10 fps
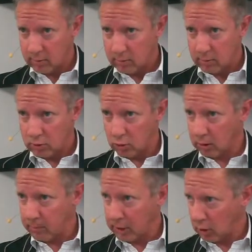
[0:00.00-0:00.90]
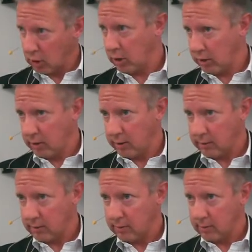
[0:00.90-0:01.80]
so it can be heard,
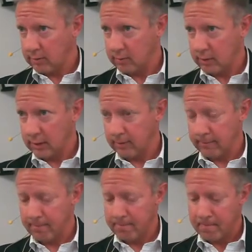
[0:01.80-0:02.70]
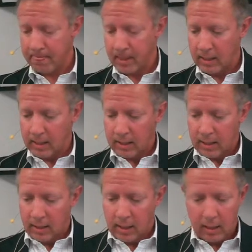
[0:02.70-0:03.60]
right?
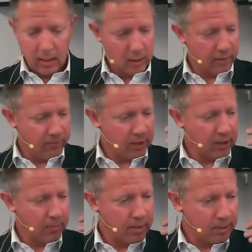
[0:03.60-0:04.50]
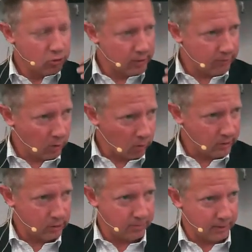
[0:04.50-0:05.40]
The convicting ministry of the Holy
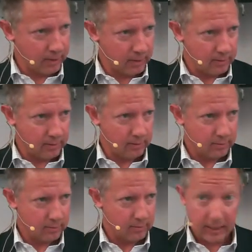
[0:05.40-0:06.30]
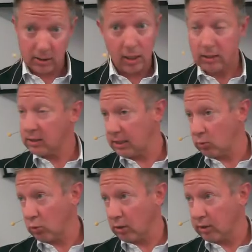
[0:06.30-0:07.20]
Spirit, that's an
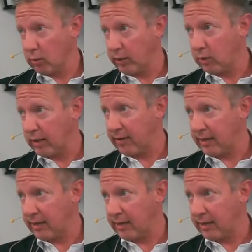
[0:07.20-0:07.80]
unseen work that we don't have